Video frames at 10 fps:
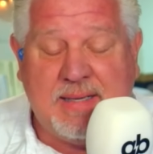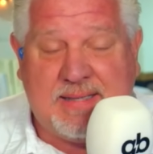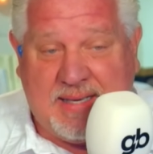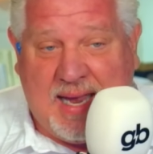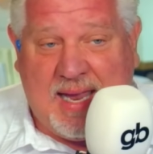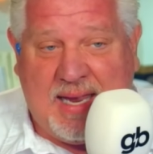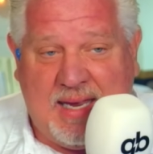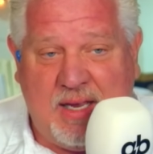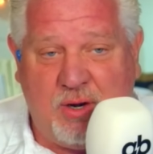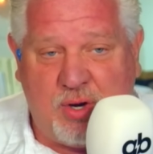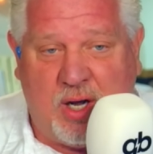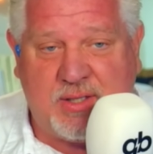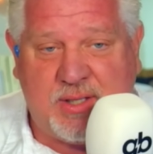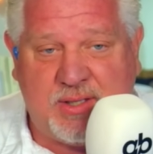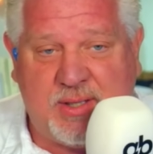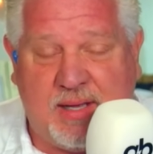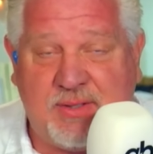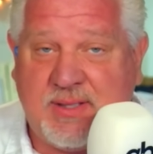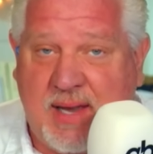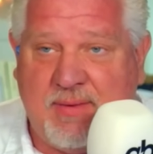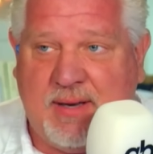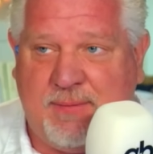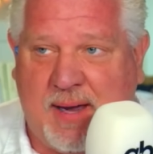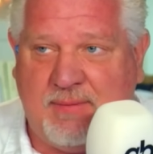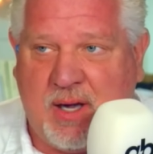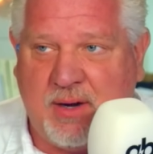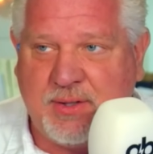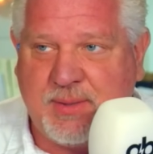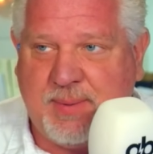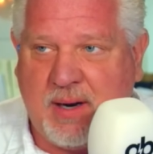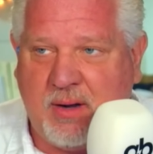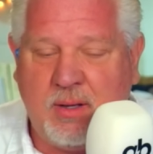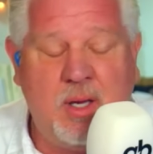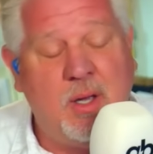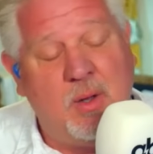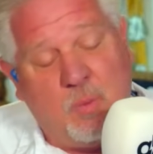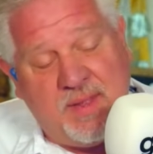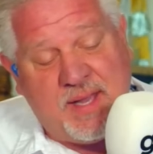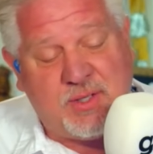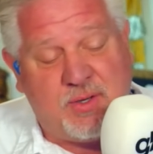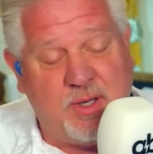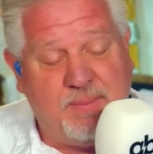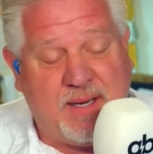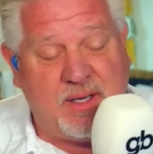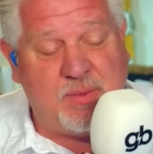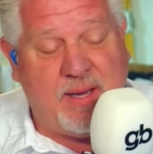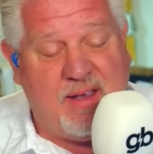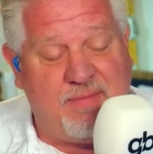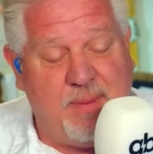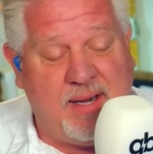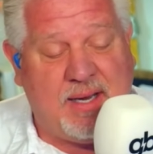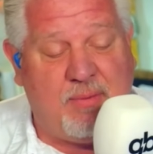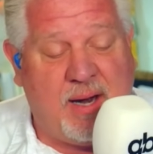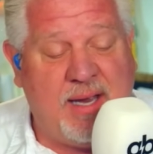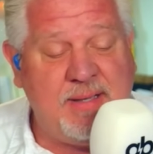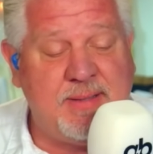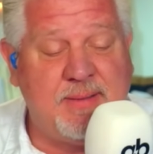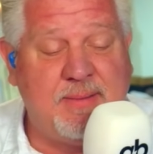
Today, it'll cost us about $75 a barrel. Well, that's good because we have money, right?